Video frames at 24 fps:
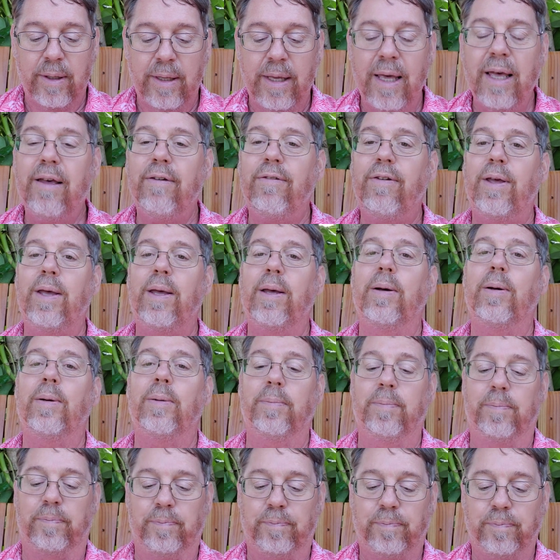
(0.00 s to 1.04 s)
Give
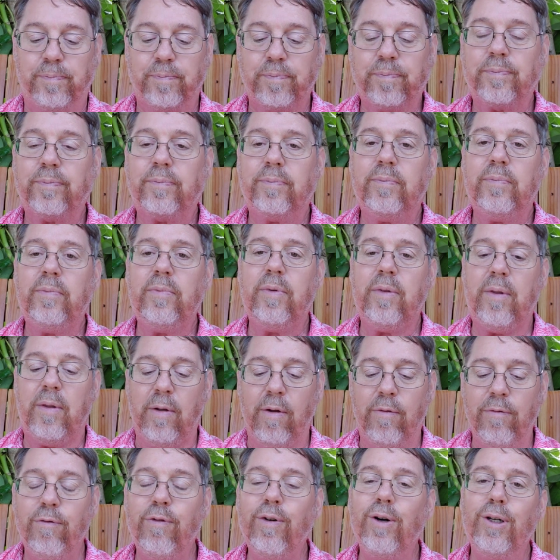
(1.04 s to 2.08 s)
Him
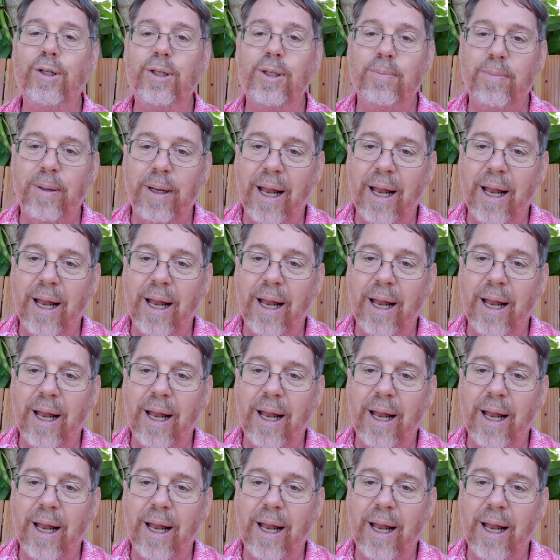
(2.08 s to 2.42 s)
first